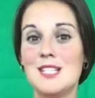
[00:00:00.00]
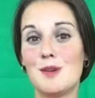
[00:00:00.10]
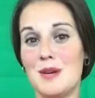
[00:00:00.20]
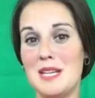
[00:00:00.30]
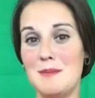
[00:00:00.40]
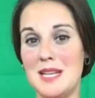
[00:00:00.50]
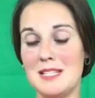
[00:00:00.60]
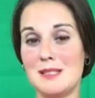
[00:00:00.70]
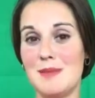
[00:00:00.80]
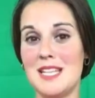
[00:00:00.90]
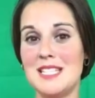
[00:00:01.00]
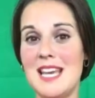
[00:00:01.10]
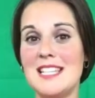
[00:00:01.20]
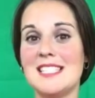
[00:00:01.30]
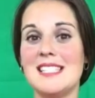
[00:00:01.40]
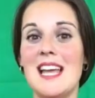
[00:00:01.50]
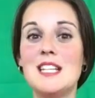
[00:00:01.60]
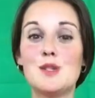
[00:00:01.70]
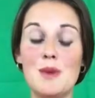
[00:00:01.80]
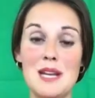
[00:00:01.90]
20 minutes meditation,
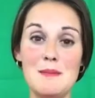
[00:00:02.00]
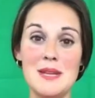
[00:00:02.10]
and 20